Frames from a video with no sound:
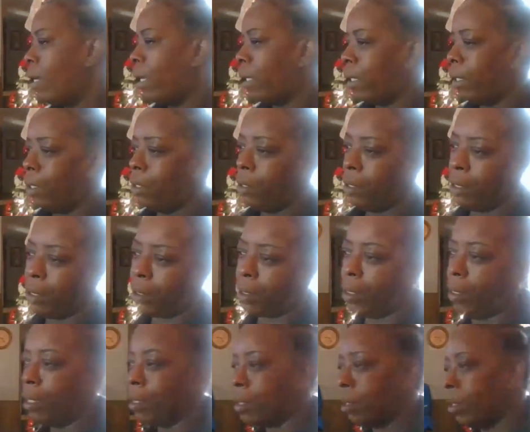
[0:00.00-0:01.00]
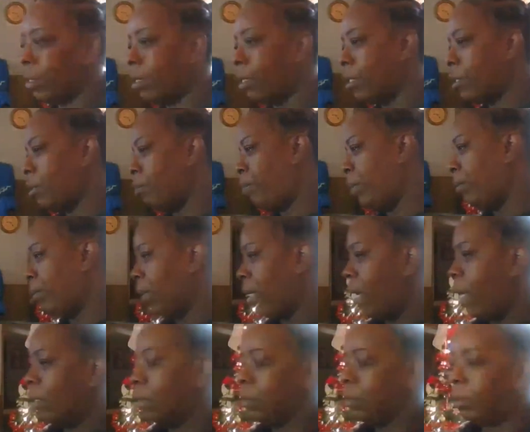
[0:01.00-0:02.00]
I get on here cussing, cussing people
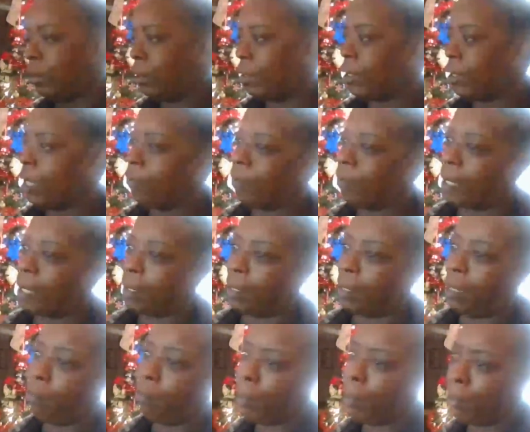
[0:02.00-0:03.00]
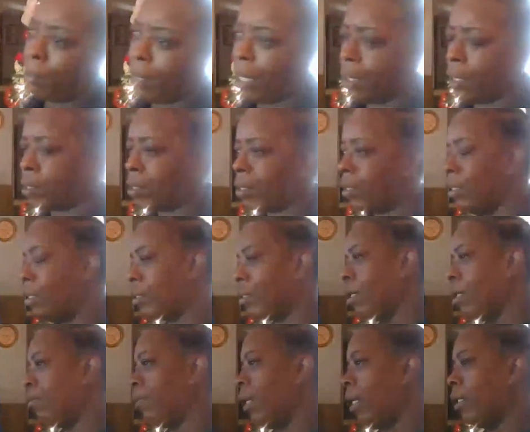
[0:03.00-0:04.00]
out and stuff like that. People like to see
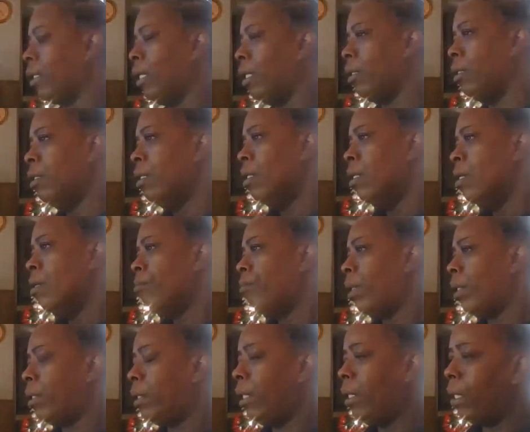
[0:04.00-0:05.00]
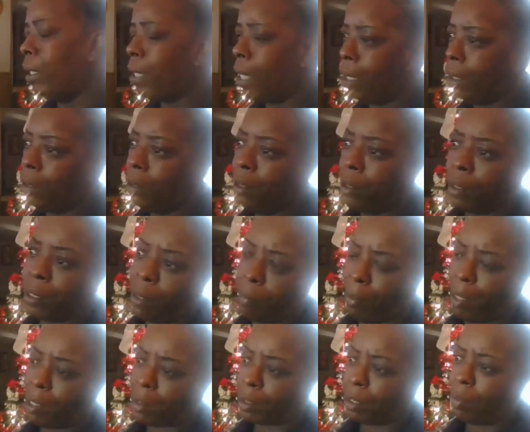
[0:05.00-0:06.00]
stuff like that. But then I looked at
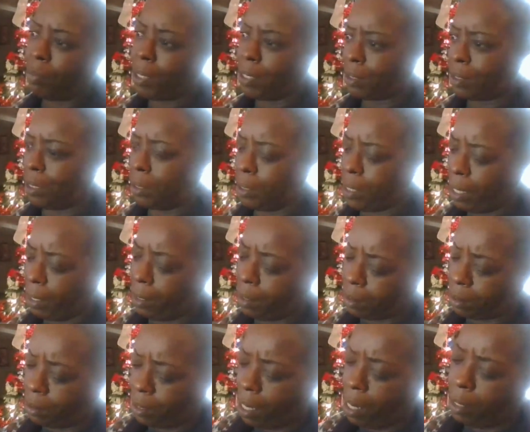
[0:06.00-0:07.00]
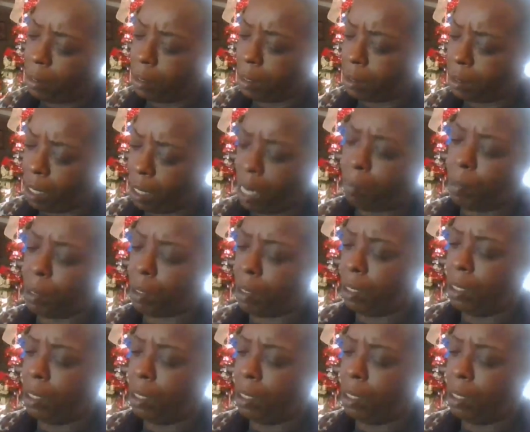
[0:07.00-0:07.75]
myself and I said, that is not the type of